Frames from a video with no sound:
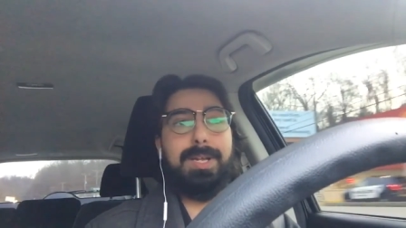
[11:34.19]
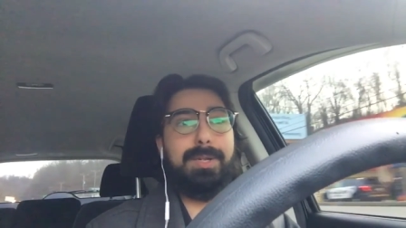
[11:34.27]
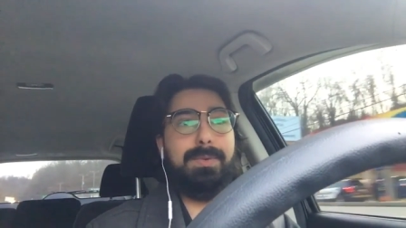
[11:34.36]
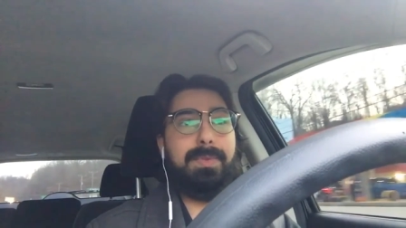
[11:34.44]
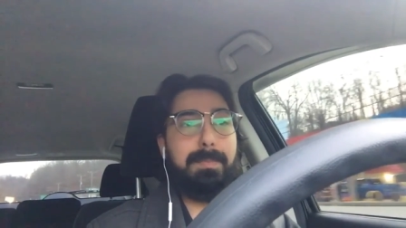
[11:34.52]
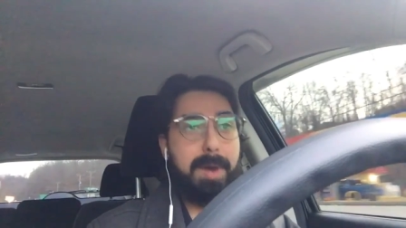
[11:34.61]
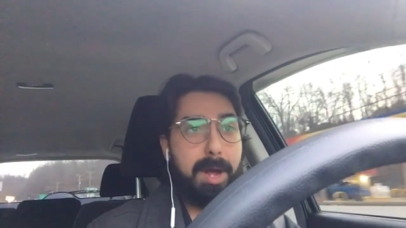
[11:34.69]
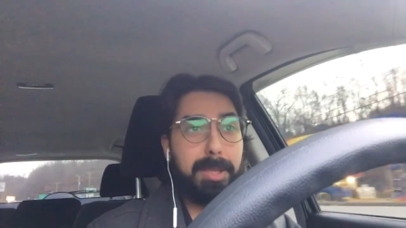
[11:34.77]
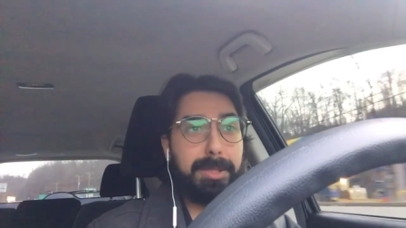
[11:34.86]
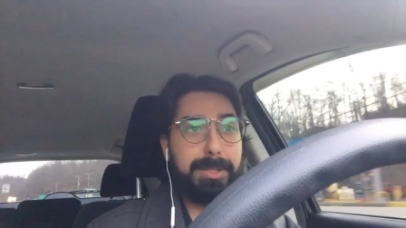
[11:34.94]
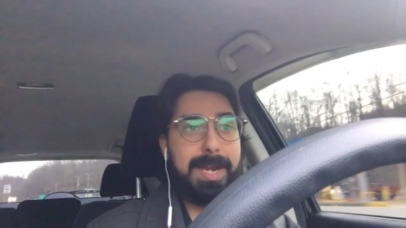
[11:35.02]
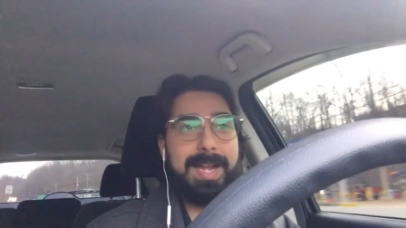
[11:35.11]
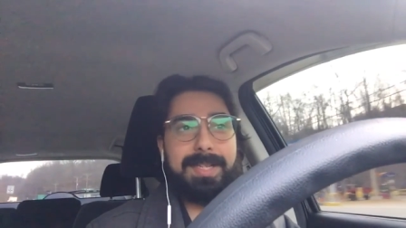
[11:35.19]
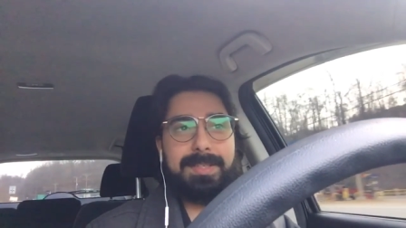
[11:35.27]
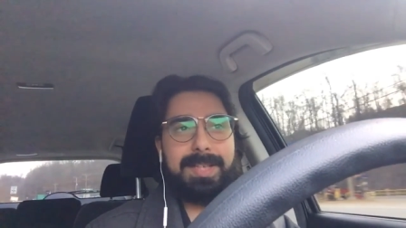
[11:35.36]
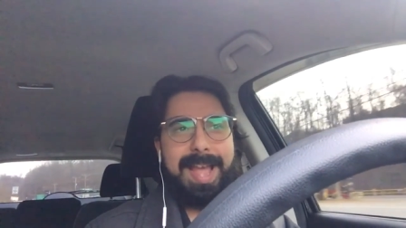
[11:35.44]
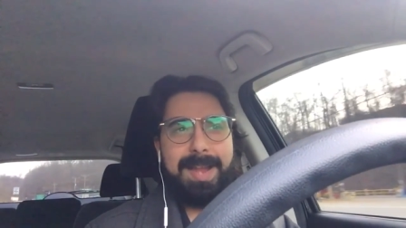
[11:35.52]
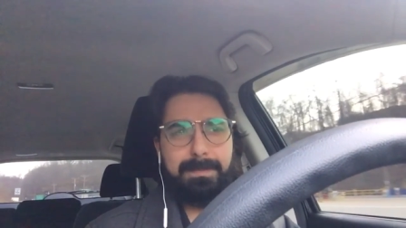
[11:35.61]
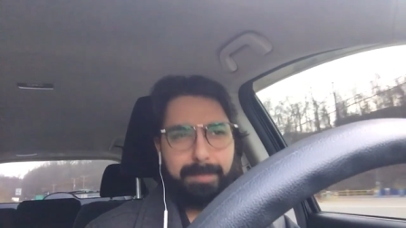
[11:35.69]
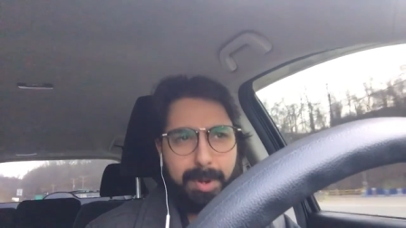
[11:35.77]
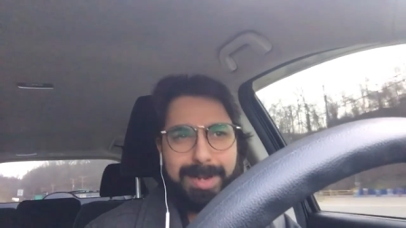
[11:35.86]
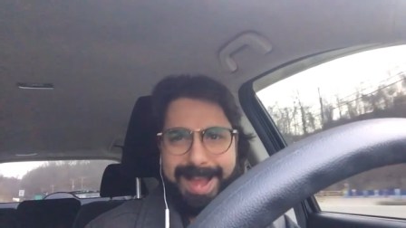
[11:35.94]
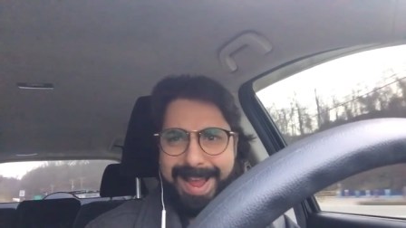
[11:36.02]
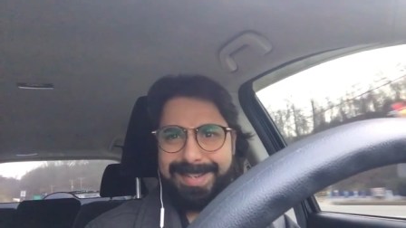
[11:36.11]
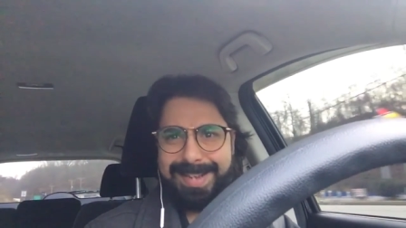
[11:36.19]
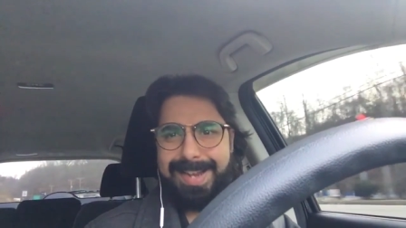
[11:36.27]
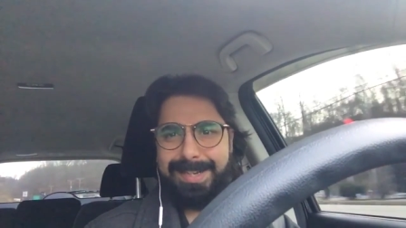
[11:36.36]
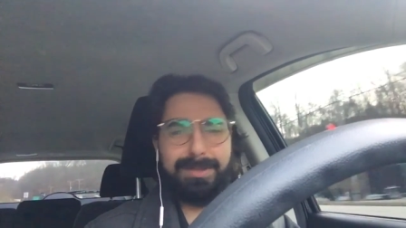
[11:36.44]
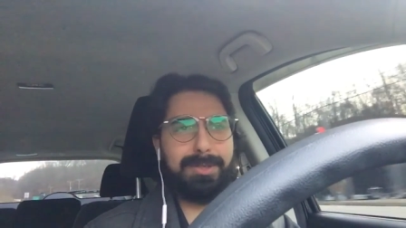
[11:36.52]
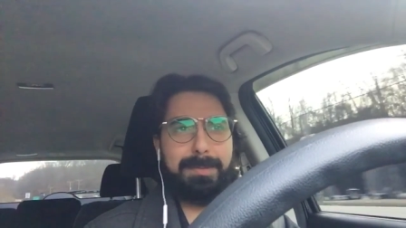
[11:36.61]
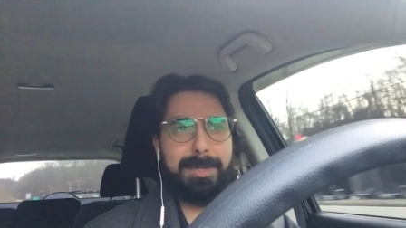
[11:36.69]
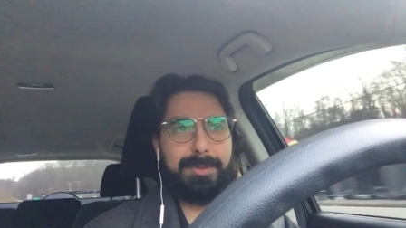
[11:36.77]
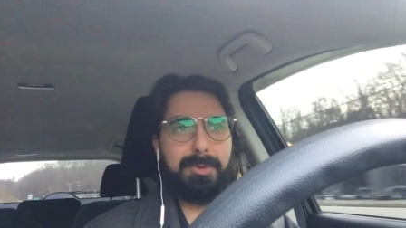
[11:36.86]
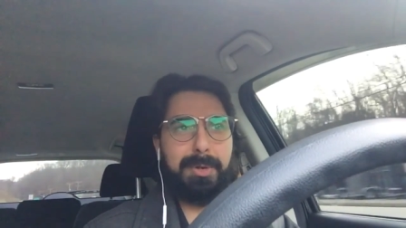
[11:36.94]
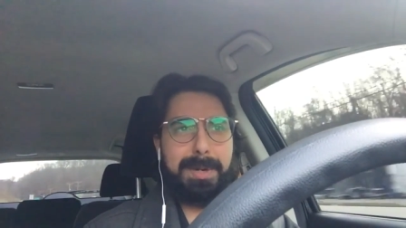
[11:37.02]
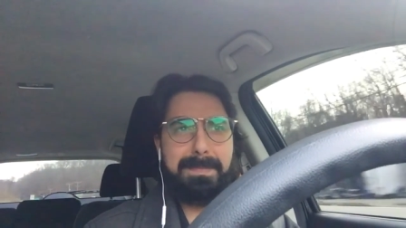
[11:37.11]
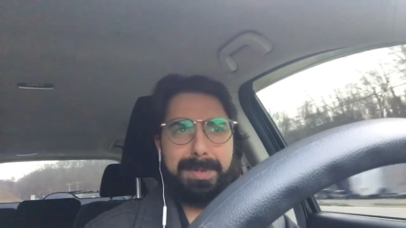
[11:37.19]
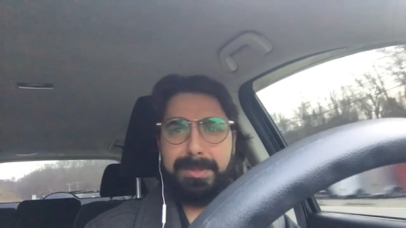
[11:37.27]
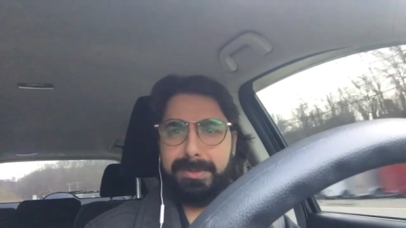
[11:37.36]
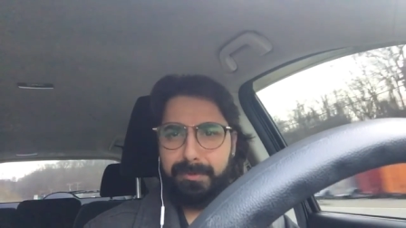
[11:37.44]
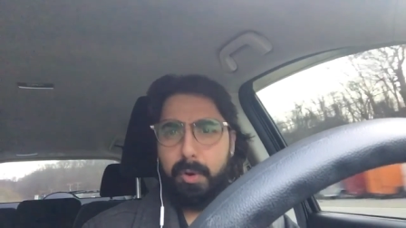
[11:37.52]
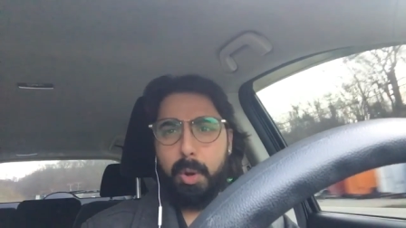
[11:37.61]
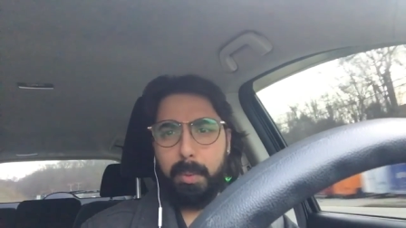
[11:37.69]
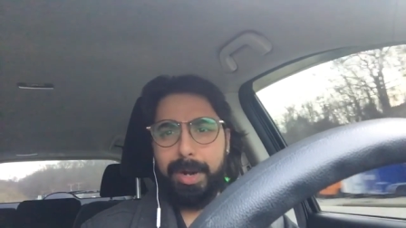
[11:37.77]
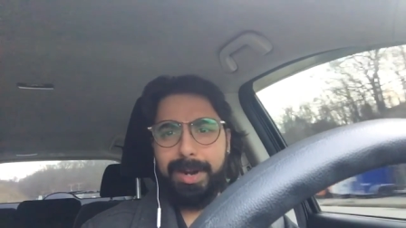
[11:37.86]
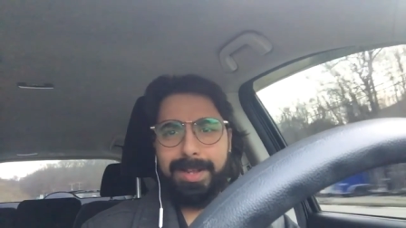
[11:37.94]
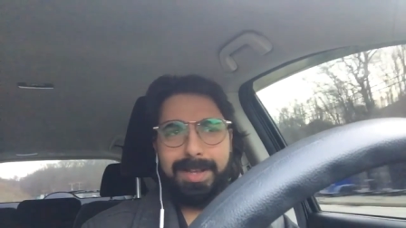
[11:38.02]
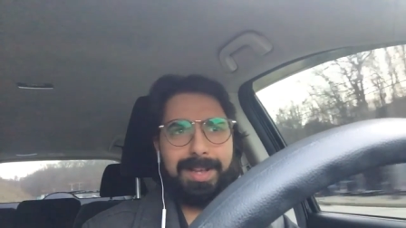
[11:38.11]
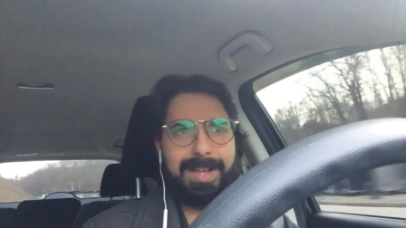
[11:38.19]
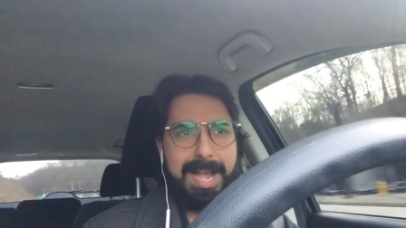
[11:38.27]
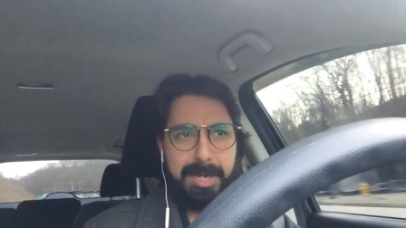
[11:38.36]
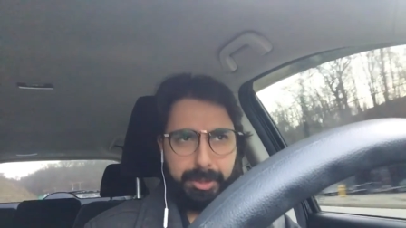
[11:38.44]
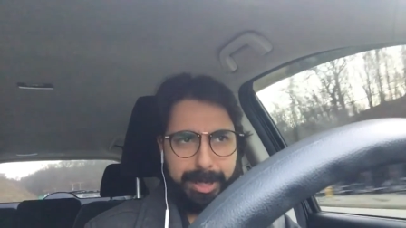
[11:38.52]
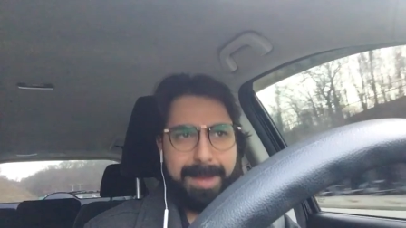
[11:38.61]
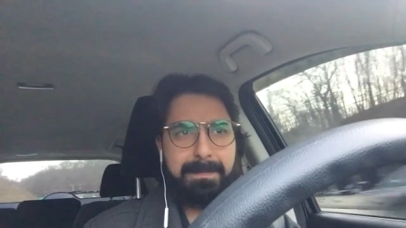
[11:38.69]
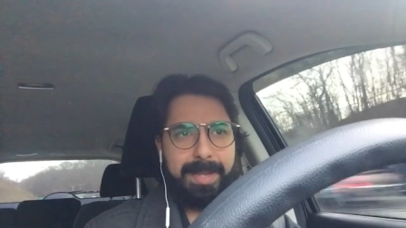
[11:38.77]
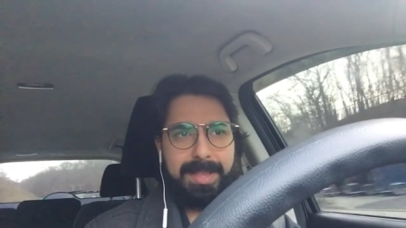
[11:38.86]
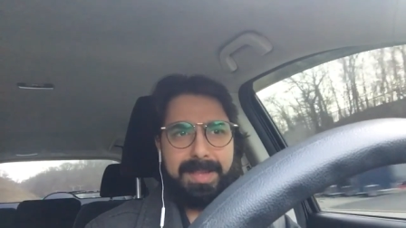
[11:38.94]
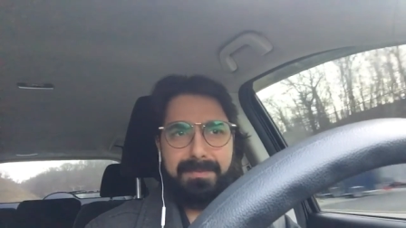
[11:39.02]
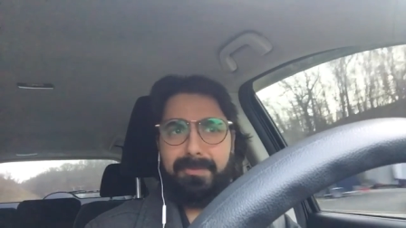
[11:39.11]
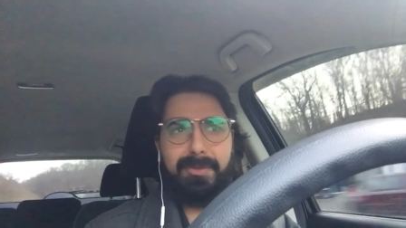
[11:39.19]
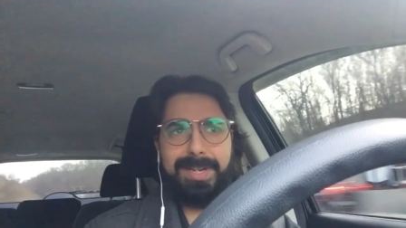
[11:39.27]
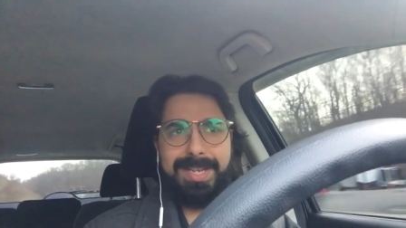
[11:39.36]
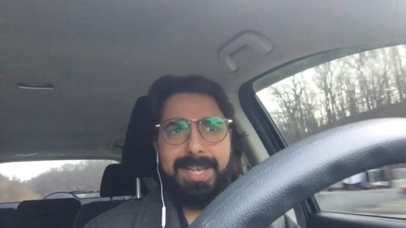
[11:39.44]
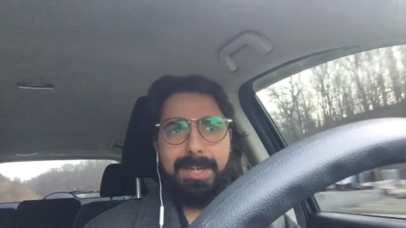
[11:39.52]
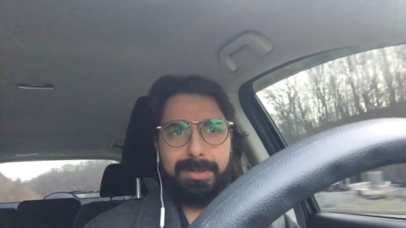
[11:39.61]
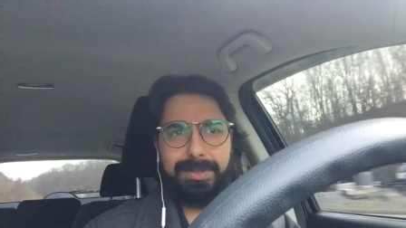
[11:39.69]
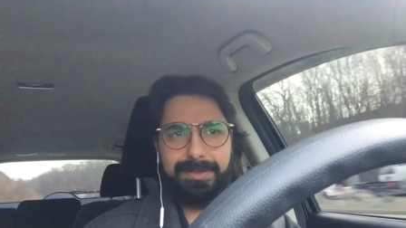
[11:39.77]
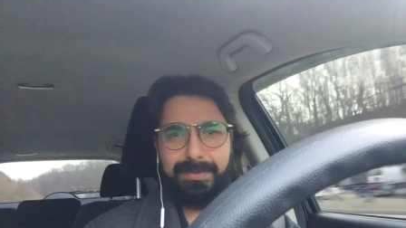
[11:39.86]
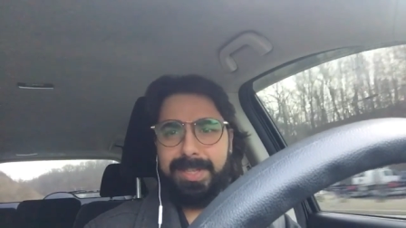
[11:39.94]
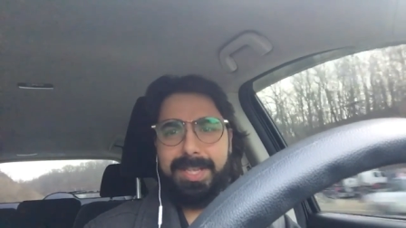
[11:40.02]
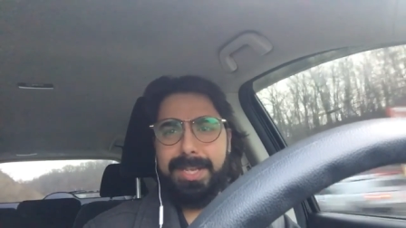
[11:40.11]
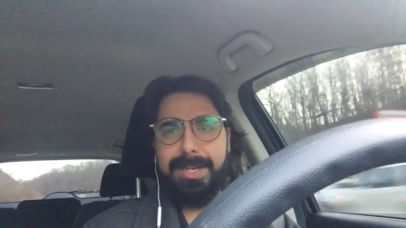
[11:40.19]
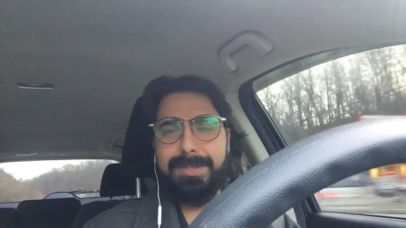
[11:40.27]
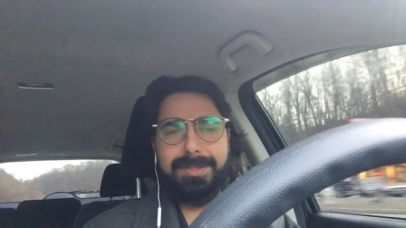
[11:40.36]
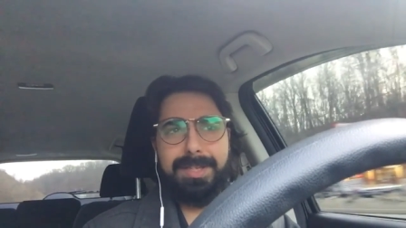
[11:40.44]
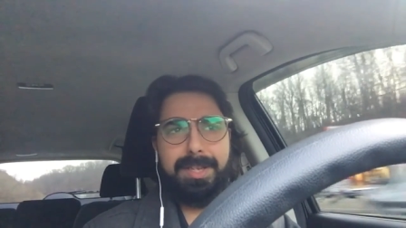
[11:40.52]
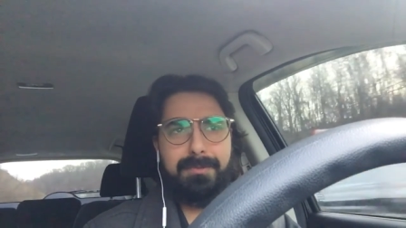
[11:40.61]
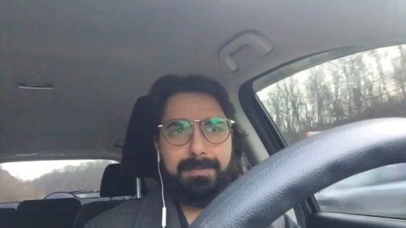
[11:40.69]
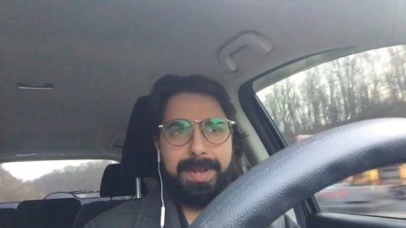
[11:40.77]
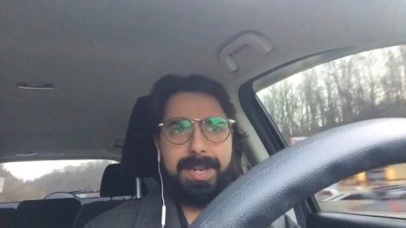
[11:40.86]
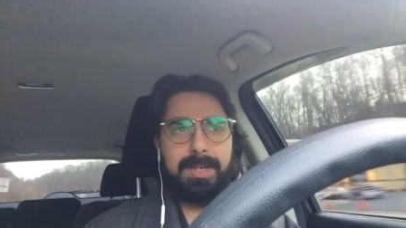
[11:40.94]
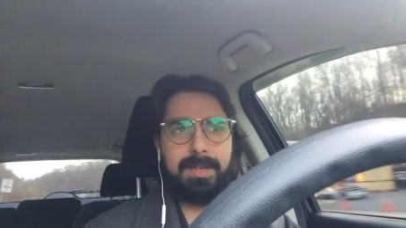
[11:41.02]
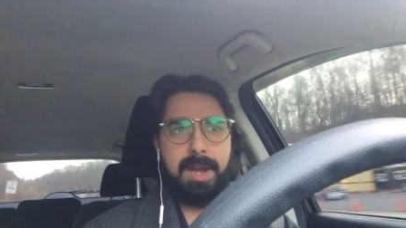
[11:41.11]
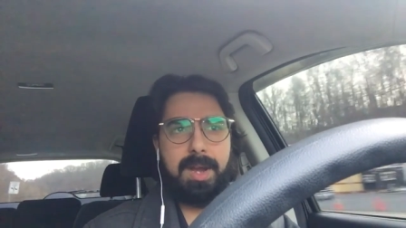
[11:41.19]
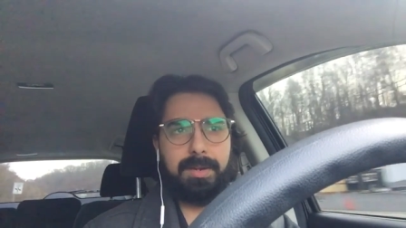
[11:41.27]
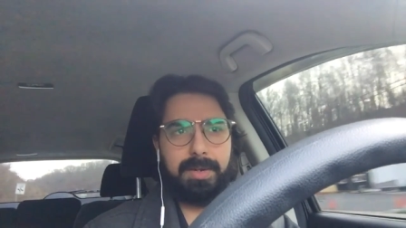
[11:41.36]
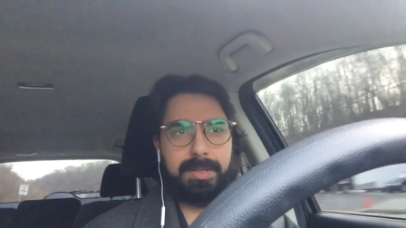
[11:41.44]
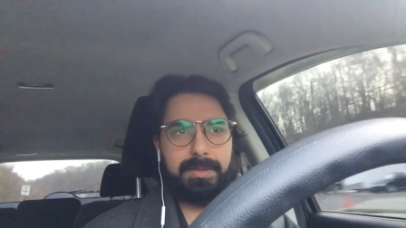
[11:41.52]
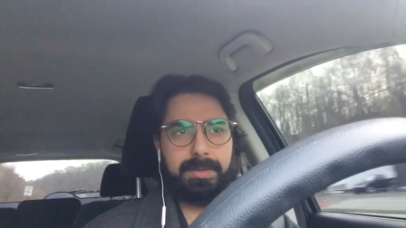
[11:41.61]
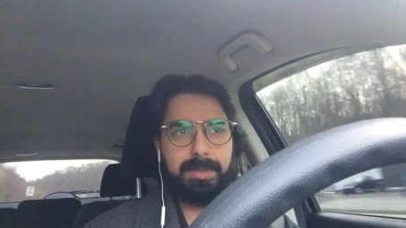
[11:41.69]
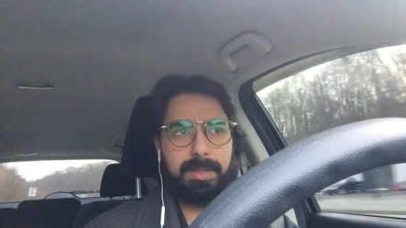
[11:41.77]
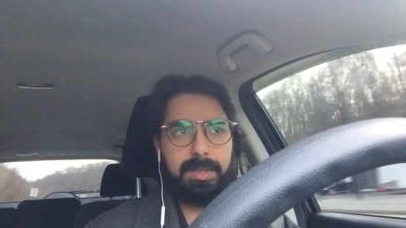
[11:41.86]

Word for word: you've apologized and put anti-discriminatory bills forward and championed them for years, for the years that you've been in Congress.